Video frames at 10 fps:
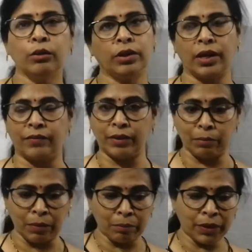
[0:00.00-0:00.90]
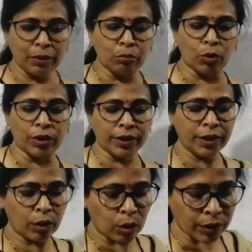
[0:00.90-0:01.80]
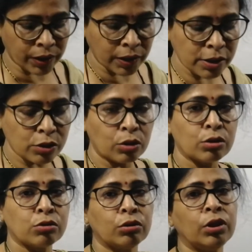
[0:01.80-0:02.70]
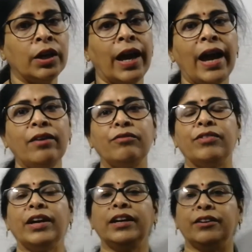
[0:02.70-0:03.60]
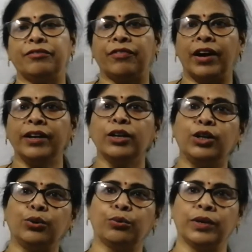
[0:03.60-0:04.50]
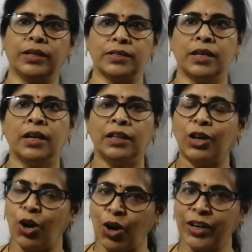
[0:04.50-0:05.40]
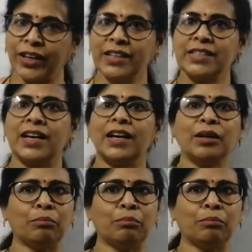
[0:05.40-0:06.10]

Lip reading: So they have the membrane bonded organelles also and well-defined nucleus. The organelles are